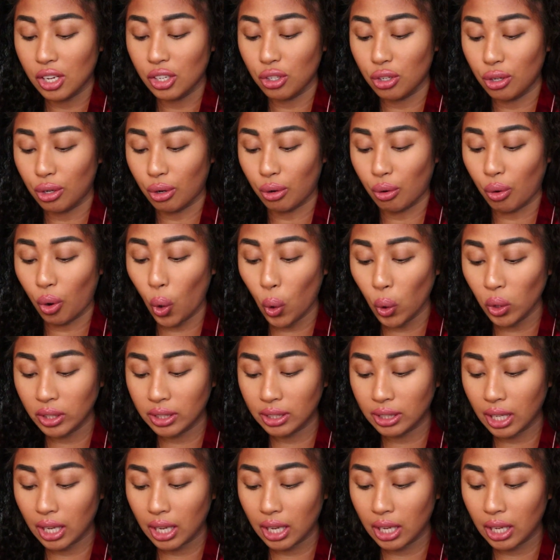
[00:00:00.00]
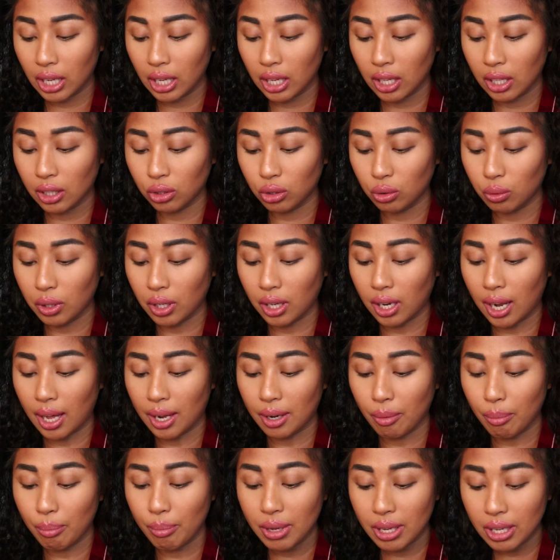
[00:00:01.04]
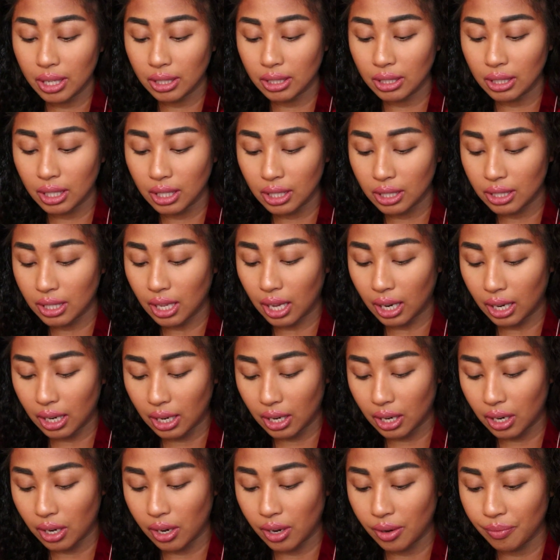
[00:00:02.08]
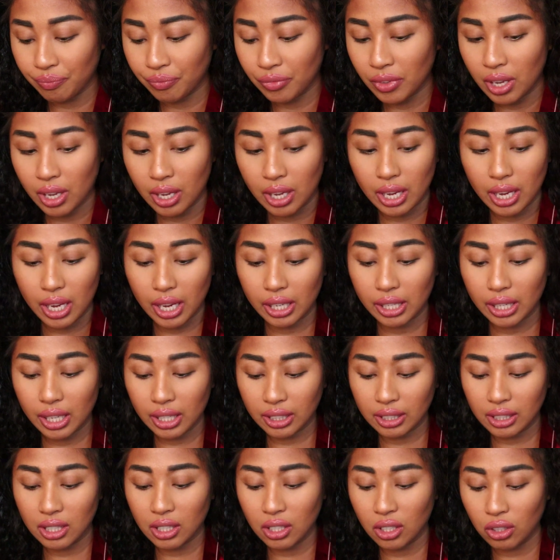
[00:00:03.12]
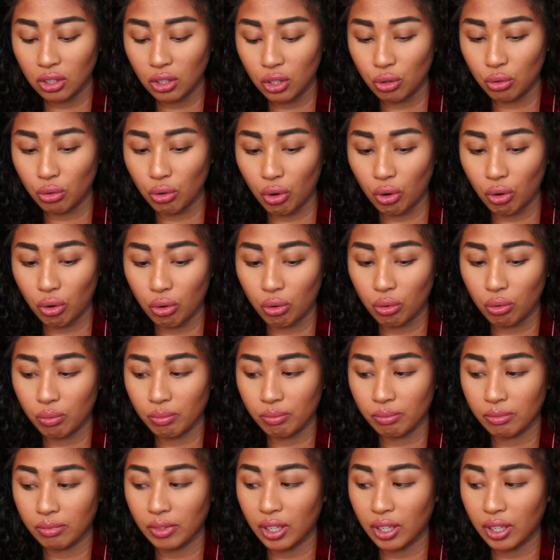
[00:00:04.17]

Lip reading: you know, wholesale, doing a lot of business, and next thing you know,